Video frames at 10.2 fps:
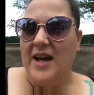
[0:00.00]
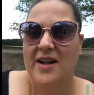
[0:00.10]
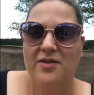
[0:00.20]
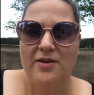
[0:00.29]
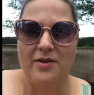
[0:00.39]
I
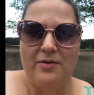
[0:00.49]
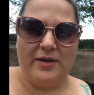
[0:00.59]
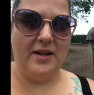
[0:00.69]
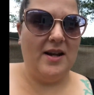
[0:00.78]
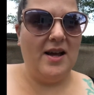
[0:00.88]
don't know,
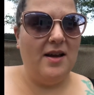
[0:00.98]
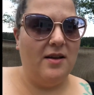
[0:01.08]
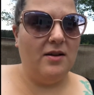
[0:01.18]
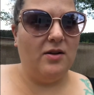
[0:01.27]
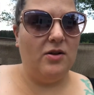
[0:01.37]
like not
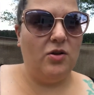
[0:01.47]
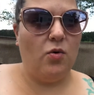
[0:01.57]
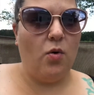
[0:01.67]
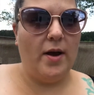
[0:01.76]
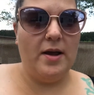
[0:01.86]

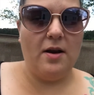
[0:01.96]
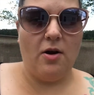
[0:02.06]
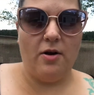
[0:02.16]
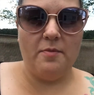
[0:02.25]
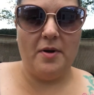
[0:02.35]
quite
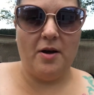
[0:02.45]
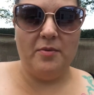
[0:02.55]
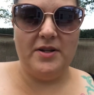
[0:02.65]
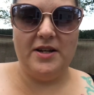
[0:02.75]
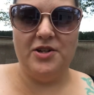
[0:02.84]
heart
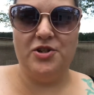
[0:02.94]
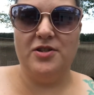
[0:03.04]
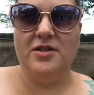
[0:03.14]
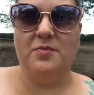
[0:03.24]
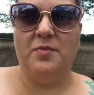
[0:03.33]

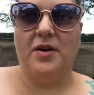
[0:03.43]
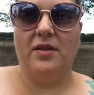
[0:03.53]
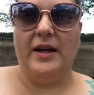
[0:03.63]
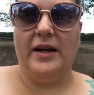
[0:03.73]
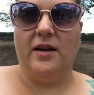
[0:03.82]
palpitations, but
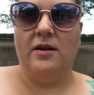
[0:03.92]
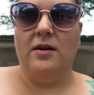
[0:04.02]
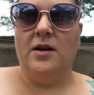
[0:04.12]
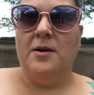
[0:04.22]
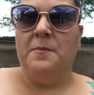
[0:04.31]
like
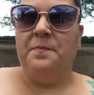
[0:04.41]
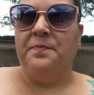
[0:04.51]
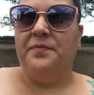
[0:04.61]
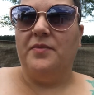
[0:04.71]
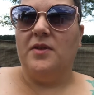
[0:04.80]

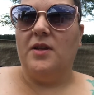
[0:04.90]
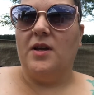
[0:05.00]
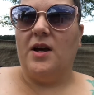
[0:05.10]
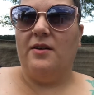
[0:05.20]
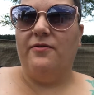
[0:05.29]

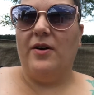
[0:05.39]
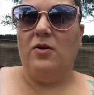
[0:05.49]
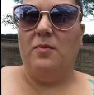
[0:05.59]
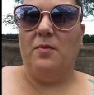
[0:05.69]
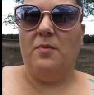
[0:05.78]
I
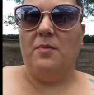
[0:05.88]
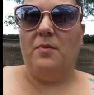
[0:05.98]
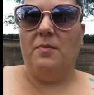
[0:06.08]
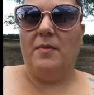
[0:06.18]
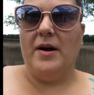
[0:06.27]
felt
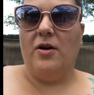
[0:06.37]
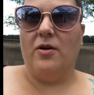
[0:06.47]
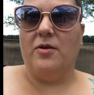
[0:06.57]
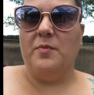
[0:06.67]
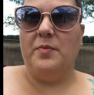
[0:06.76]
my
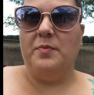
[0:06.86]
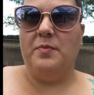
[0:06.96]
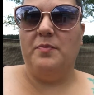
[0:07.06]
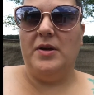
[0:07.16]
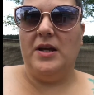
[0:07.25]
heart
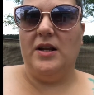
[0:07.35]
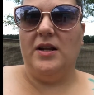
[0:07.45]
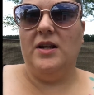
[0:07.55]
be